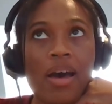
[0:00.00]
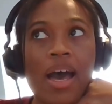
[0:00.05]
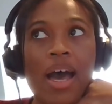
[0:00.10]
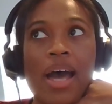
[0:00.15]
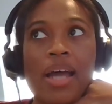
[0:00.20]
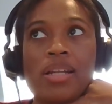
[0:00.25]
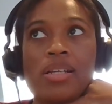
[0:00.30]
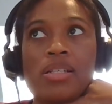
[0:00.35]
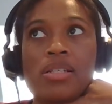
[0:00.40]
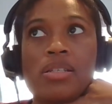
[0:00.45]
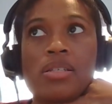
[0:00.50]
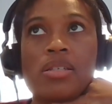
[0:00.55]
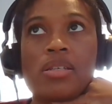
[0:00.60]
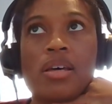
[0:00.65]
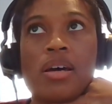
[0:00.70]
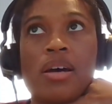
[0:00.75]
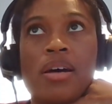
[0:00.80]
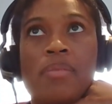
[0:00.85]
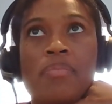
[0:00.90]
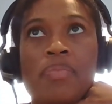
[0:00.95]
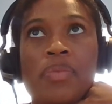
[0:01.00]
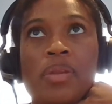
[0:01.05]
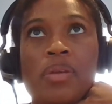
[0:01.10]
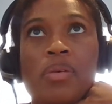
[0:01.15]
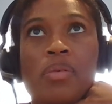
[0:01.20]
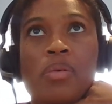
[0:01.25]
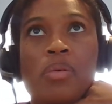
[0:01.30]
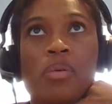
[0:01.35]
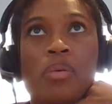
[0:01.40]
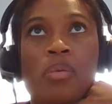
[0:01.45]
And
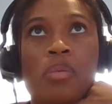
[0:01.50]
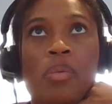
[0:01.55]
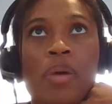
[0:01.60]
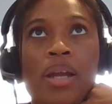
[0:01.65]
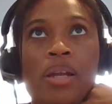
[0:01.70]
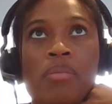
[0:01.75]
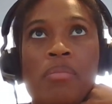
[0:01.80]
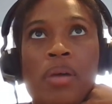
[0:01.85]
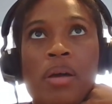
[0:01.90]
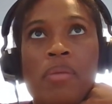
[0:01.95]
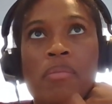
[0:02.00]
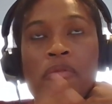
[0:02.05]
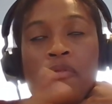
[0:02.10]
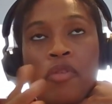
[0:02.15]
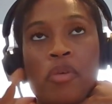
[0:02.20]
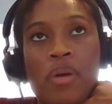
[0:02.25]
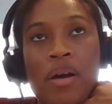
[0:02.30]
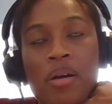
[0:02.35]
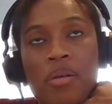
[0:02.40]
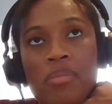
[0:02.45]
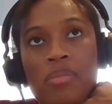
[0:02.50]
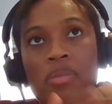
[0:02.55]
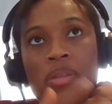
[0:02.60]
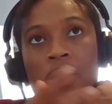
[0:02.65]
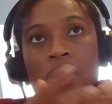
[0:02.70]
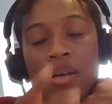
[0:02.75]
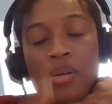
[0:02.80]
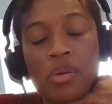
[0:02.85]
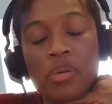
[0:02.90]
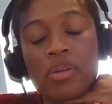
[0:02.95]
when throughout
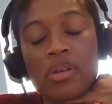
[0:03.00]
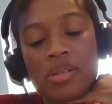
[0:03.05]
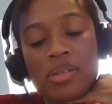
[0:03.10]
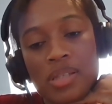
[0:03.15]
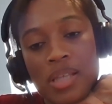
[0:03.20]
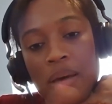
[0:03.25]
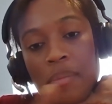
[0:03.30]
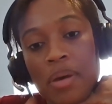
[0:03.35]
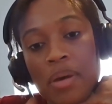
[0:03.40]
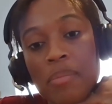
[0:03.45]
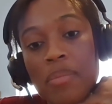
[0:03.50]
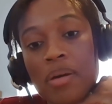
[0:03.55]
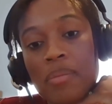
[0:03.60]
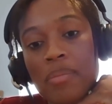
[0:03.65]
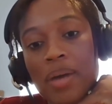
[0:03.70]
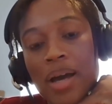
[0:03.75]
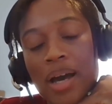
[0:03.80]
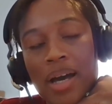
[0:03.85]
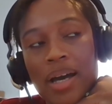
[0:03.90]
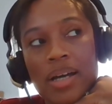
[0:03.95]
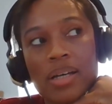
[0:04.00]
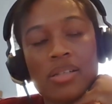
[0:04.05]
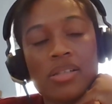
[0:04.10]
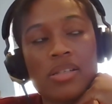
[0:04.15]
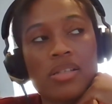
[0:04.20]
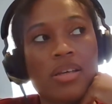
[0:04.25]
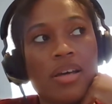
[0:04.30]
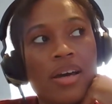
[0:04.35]
the illness that my mum had,